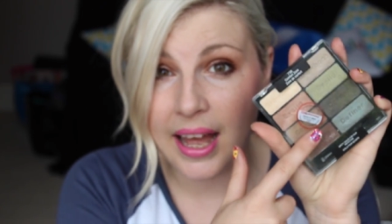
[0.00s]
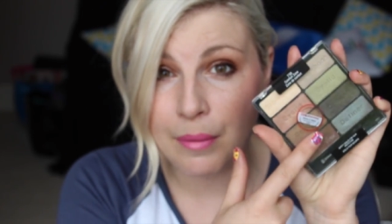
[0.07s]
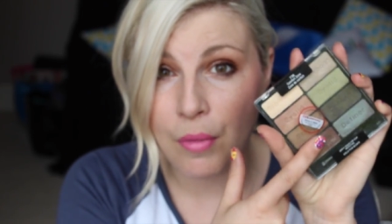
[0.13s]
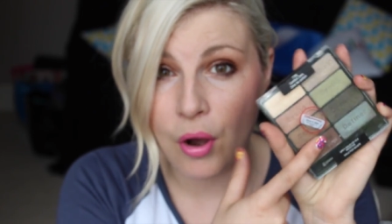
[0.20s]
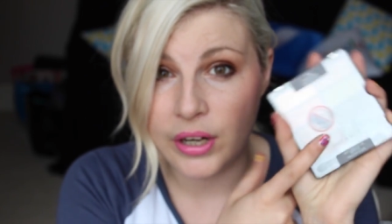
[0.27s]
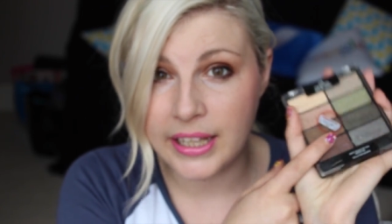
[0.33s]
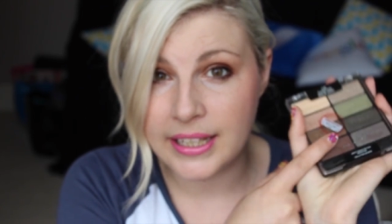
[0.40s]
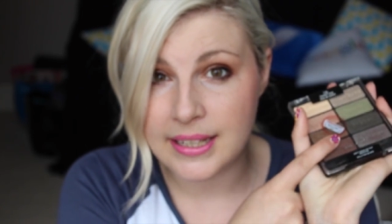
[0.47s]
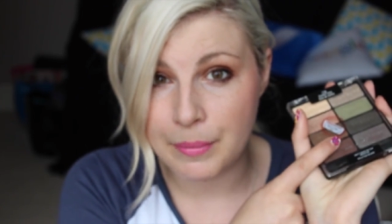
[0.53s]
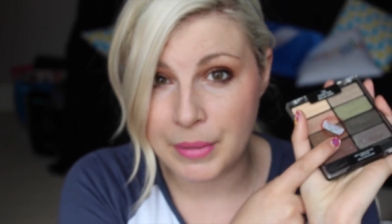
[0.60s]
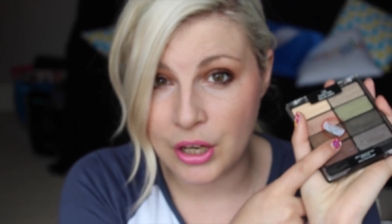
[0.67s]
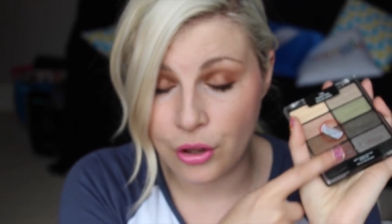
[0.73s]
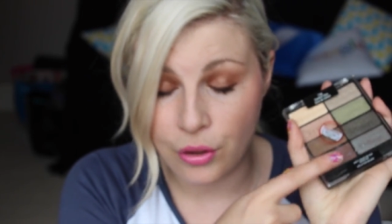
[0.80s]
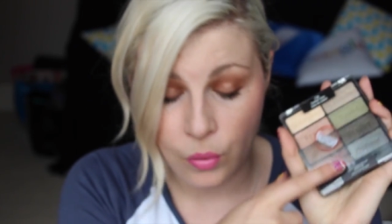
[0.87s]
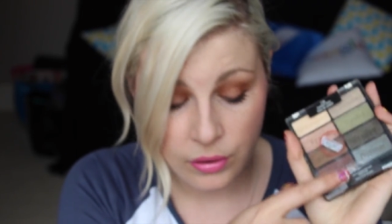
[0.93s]
And Marnie sent
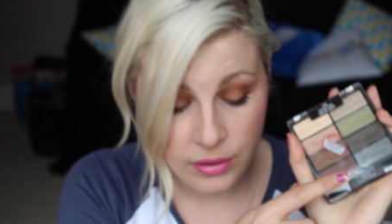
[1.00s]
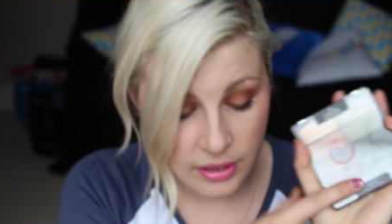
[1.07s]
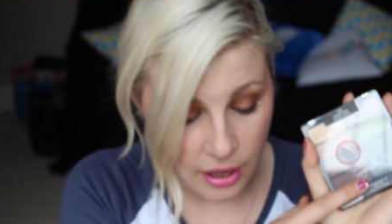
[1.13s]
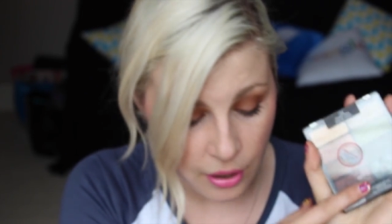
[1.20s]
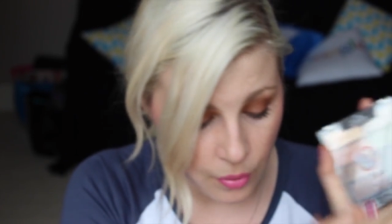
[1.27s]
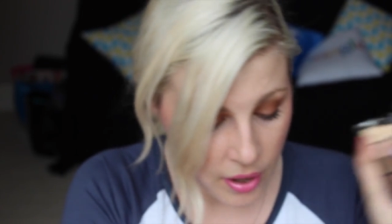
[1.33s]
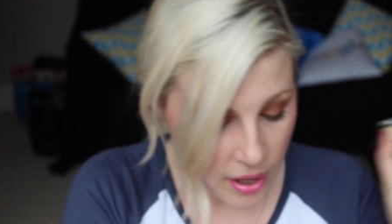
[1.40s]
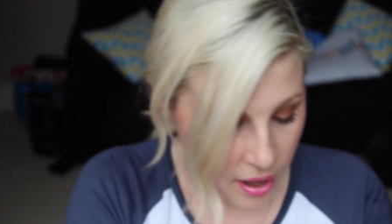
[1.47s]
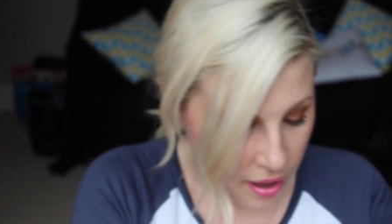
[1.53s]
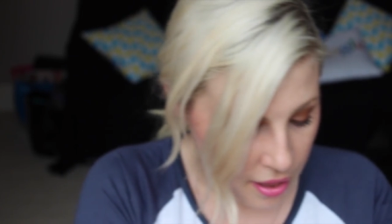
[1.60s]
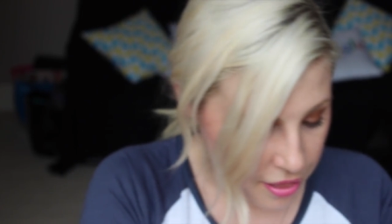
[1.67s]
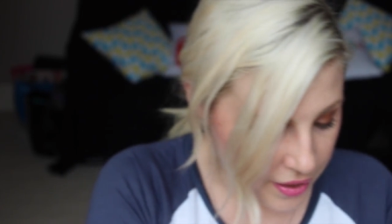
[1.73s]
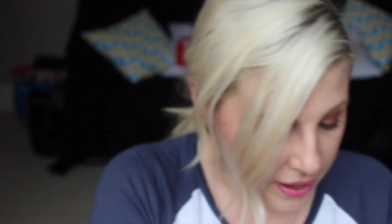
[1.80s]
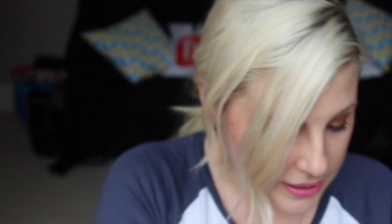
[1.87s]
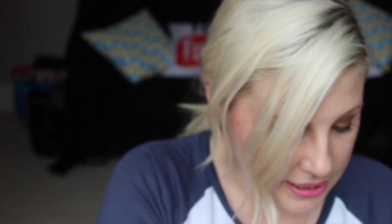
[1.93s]
me another one, so
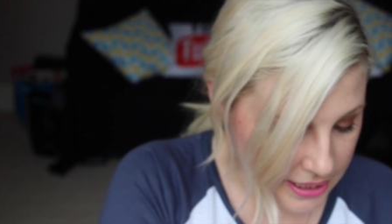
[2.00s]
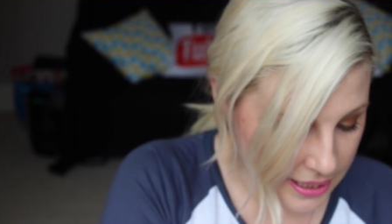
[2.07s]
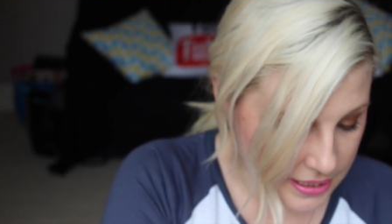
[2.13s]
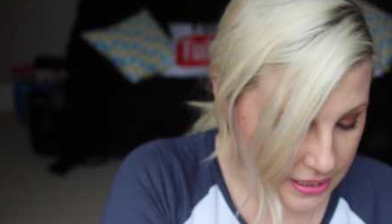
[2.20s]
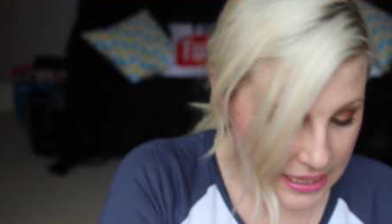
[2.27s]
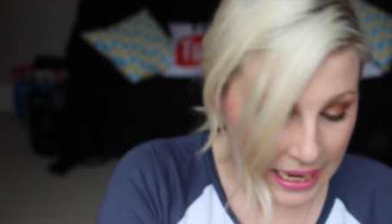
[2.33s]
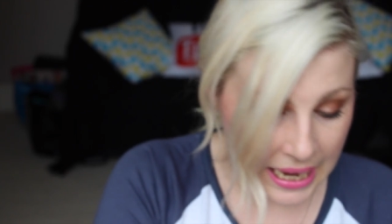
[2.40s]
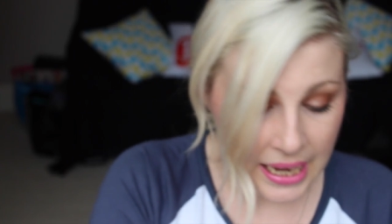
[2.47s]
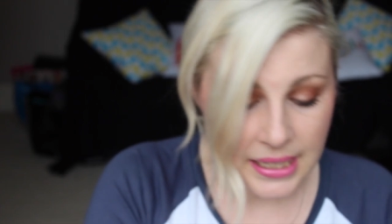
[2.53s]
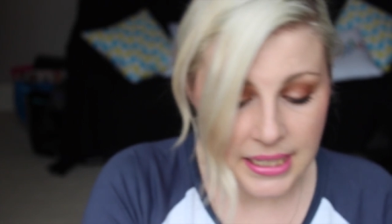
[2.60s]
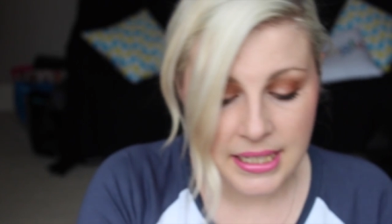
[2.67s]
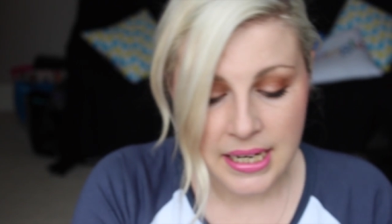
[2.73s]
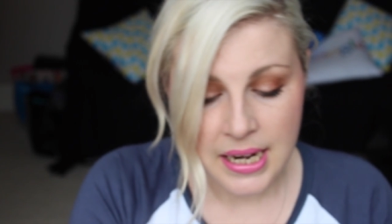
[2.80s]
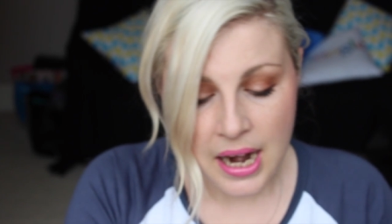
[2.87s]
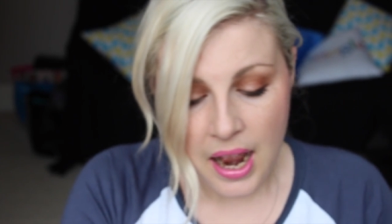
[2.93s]
that is
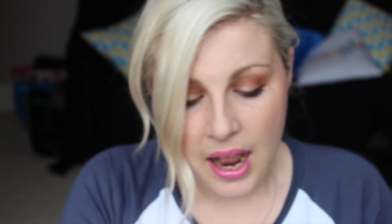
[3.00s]
that.